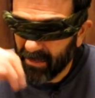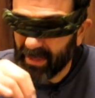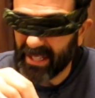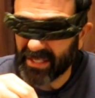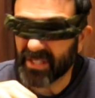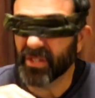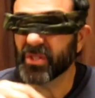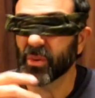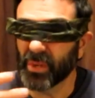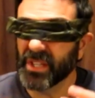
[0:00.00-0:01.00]
Because it's too
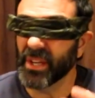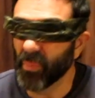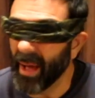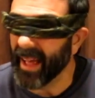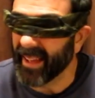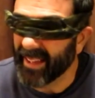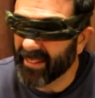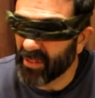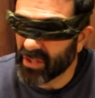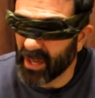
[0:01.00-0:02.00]
squishy and wet.
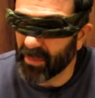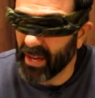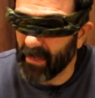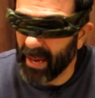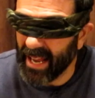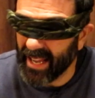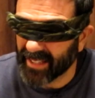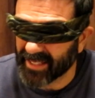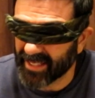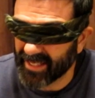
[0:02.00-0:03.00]
There's something on my hands.